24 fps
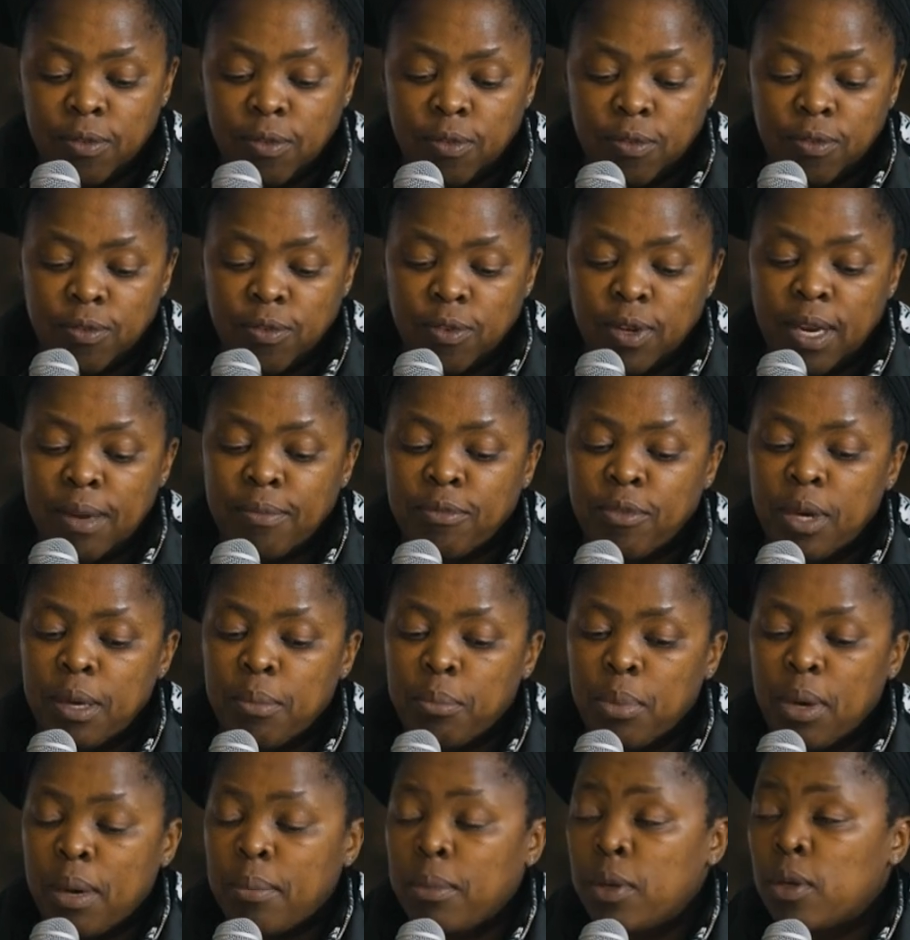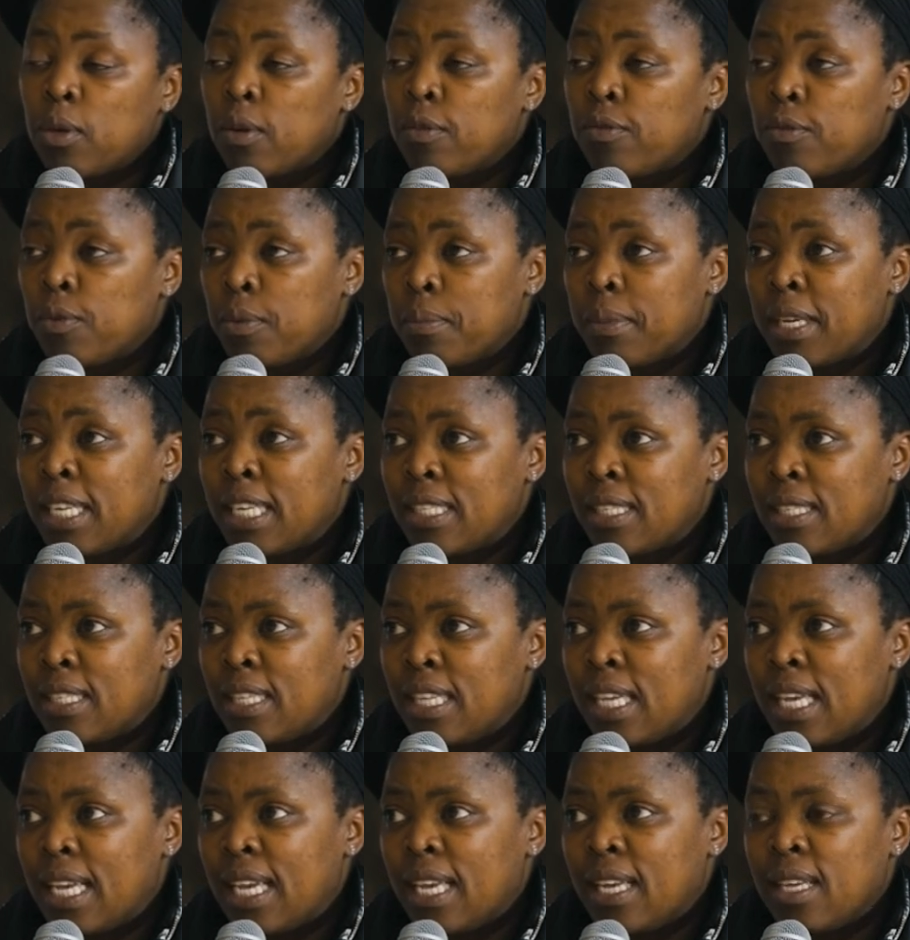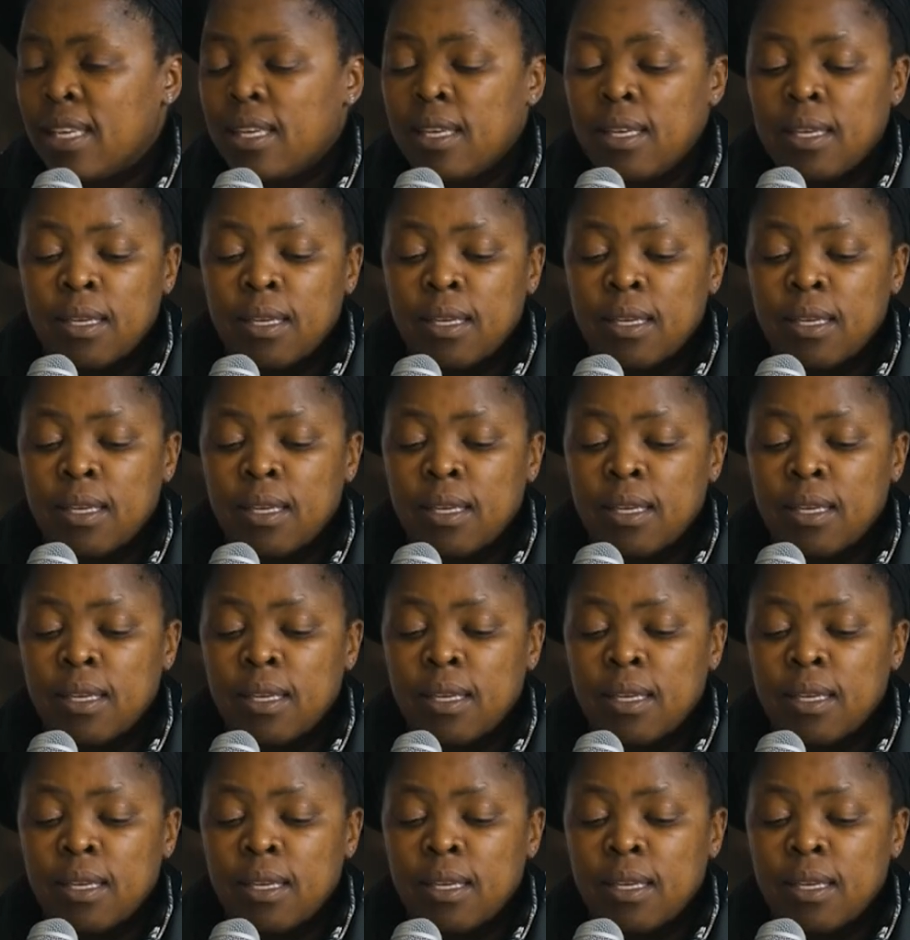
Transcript: Forum for Empowerment of Women is here.